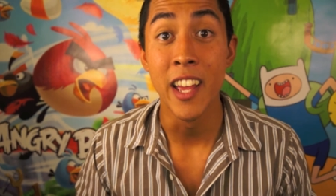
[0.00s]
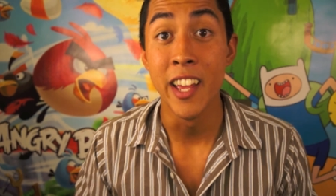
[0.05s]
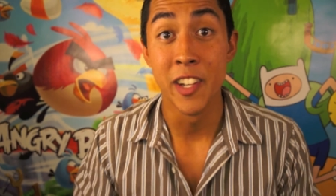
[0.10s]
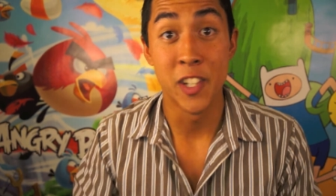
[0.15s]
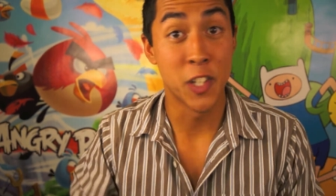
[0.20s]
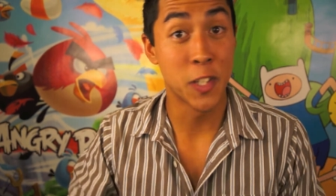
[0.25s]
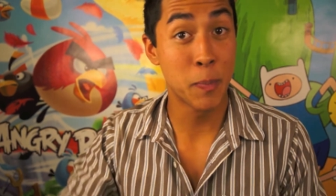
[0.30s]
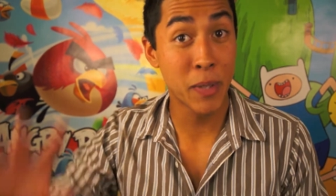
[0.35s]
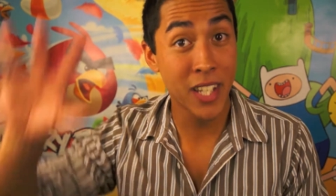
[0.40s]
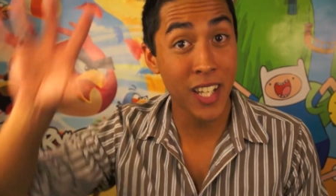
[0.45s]

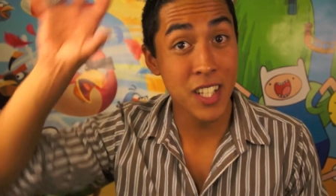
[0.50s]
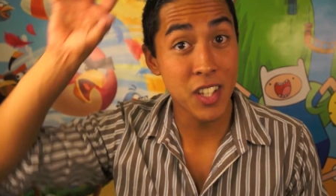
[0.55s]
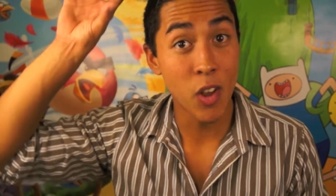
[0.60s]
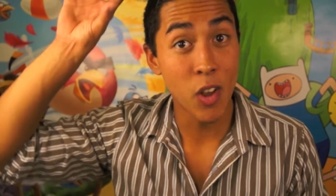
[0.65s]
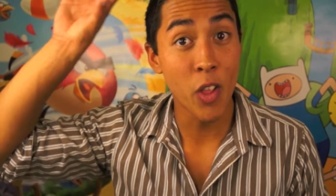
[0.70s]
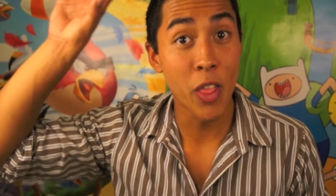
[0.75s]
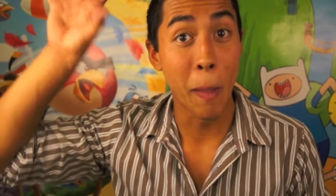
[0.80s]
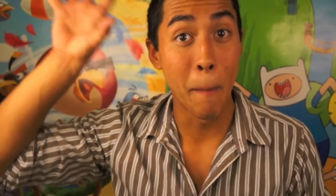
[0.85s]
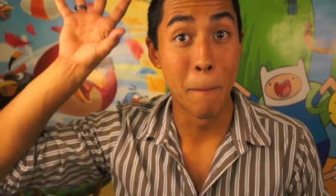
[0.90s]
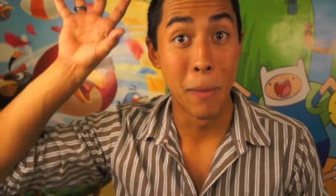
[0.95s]
Just because
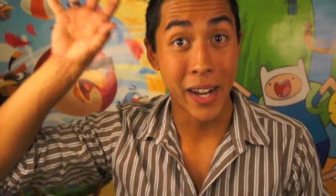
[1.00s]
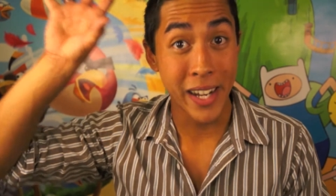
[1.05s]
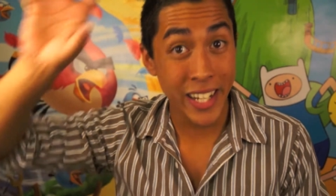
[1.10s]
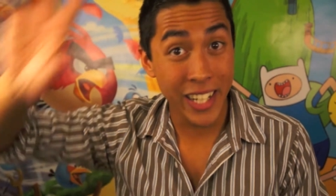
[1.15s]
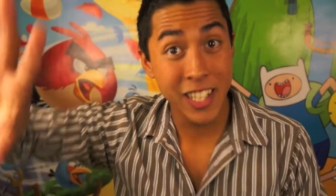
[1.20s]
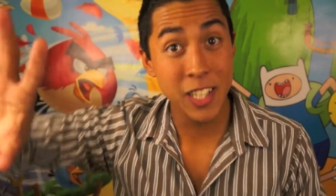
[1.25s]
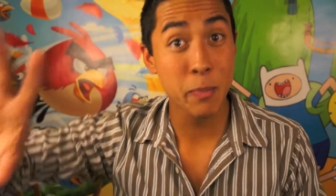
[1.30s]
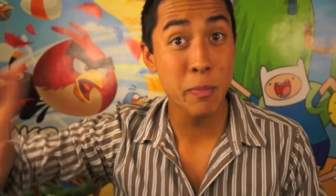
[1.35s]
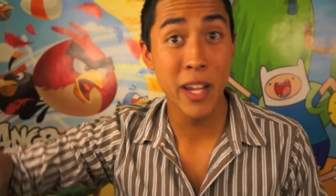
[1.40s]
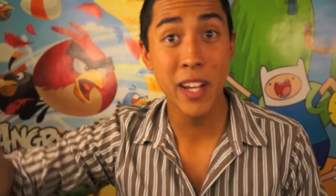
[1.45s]
all the money
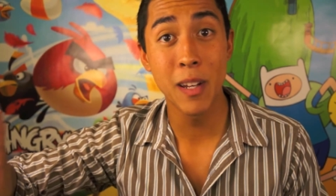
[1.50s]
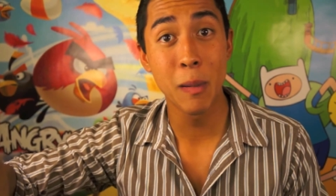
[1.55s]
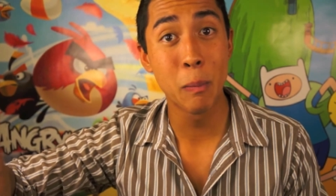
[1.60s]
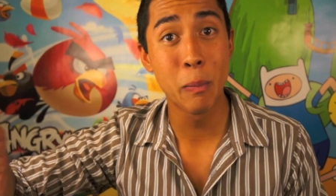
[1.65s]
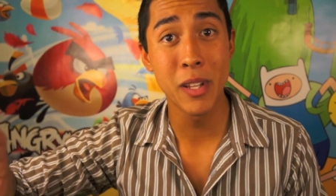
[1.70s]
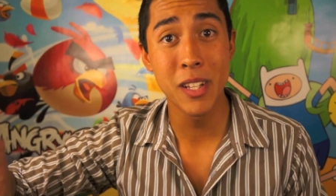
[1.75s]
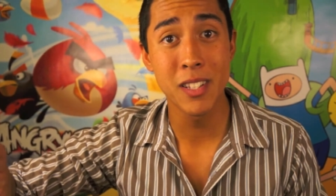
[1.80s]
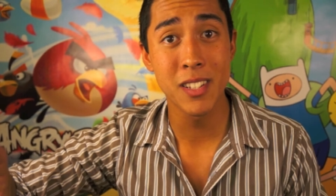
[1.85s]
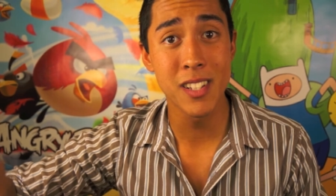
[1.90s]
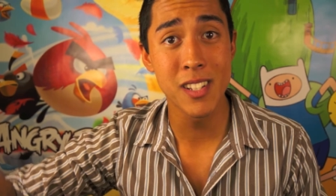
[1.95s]
is made in
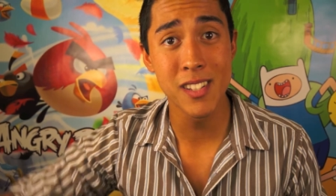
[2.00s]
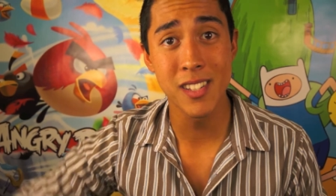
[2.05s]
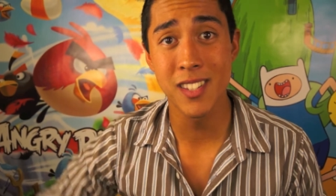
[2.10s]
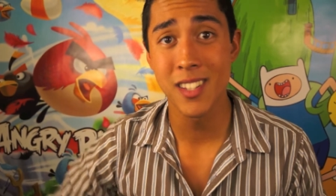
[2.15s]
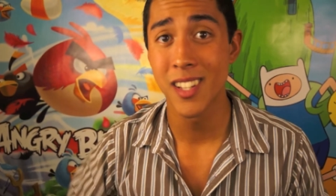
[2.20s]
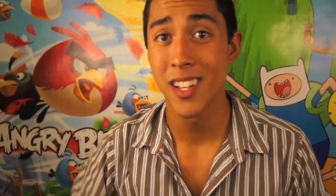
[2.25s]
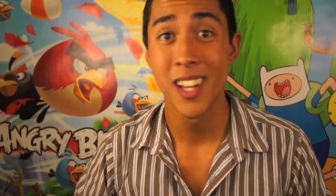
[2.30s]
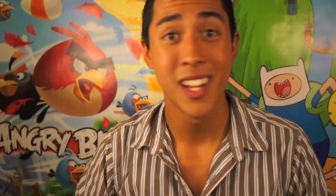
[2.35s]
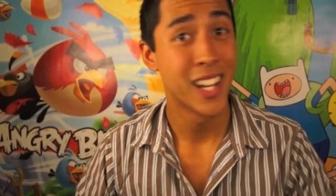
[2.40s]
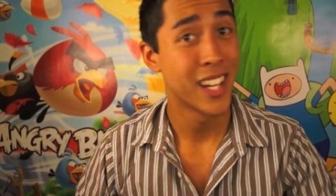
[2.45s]
business
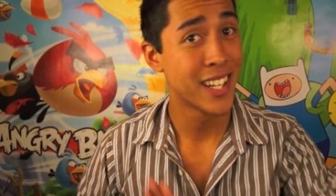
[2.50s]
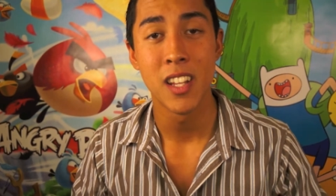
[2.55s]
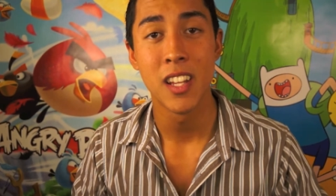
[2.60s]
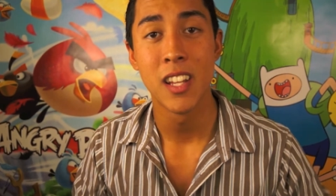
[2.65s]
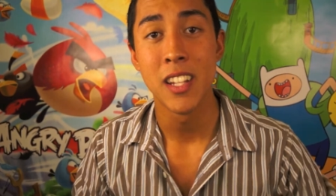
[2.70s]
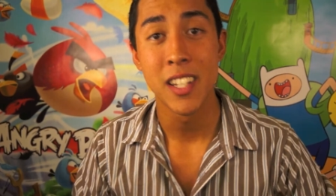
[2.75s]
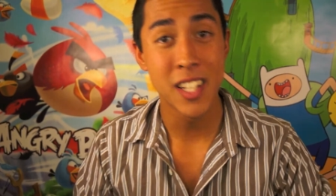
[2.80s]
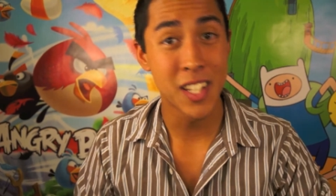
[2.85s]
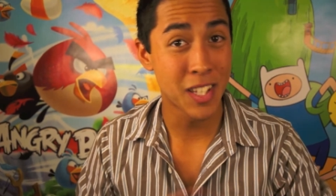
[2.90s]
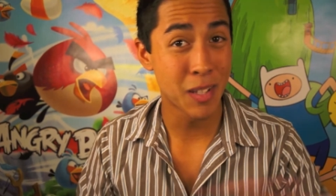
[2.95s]

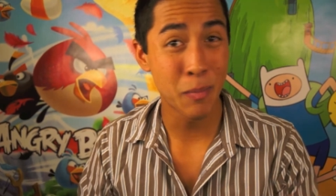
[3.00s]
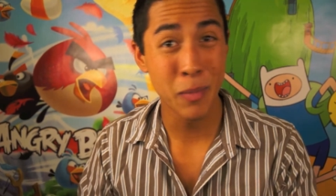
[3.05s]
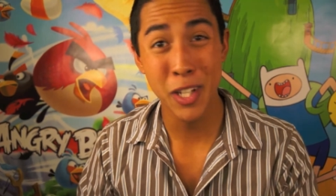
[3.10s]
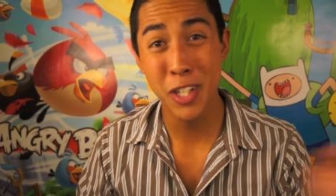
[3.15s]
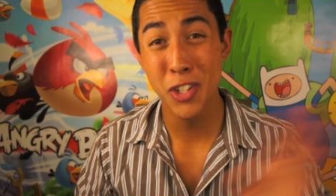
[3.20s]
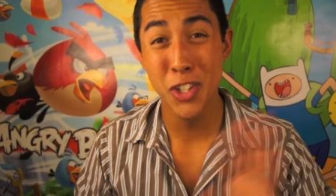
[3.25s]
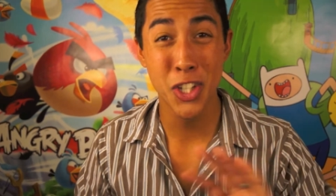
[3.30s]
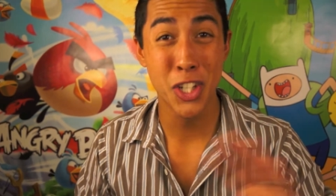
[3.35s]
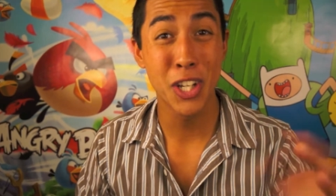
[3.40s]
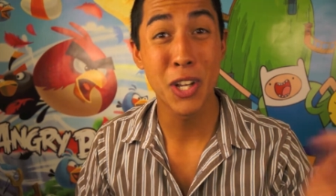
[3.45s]
doesn't mean
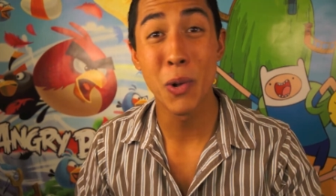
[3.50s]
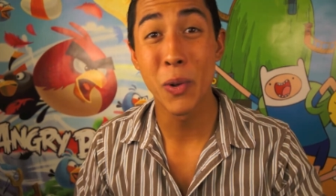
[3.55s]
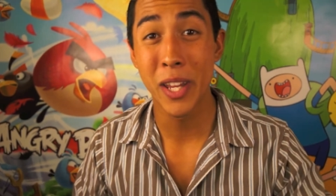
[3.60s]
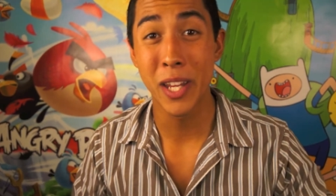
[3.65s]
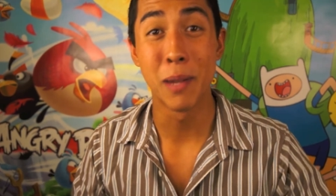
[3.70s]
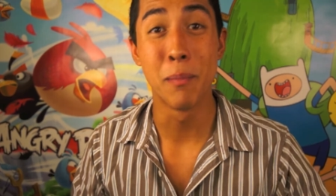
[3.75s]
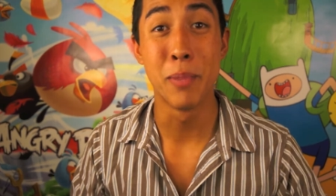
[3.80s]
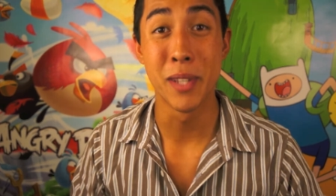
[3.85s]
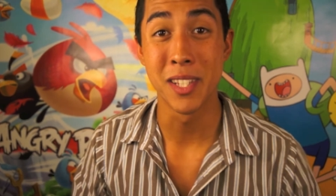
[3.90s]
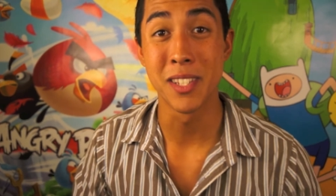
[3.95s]
you should go get
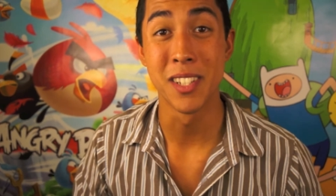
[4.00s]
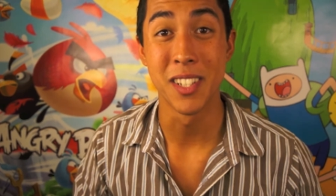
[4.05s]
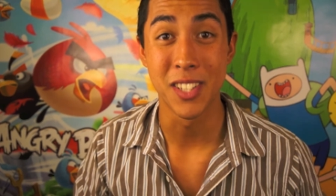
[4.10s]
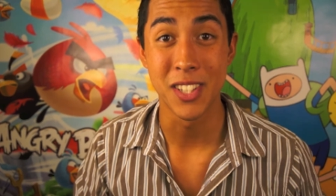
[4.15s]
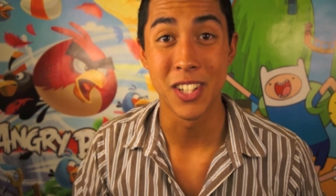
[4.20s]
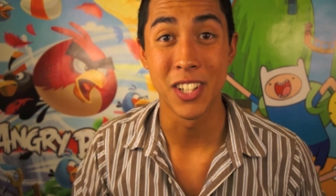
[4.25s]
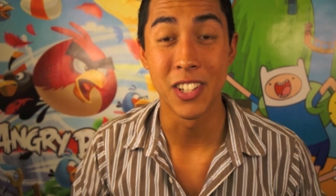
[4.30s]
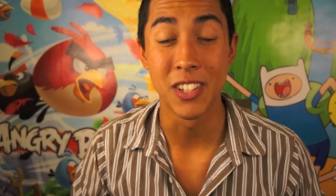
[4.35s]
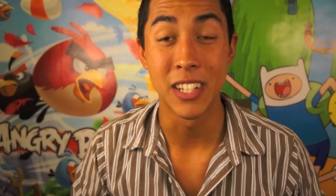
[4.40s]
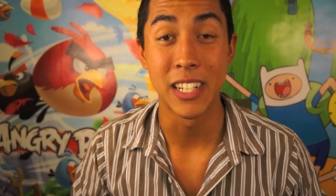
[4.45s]
a business
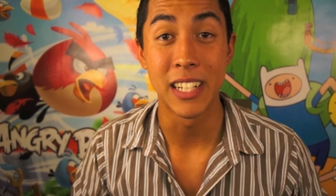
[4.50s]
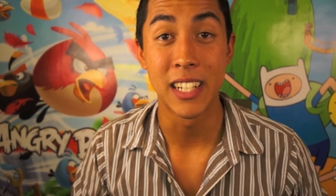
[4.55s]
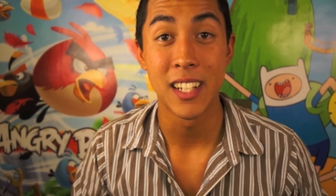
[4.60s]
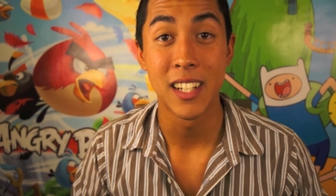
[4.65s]
degree.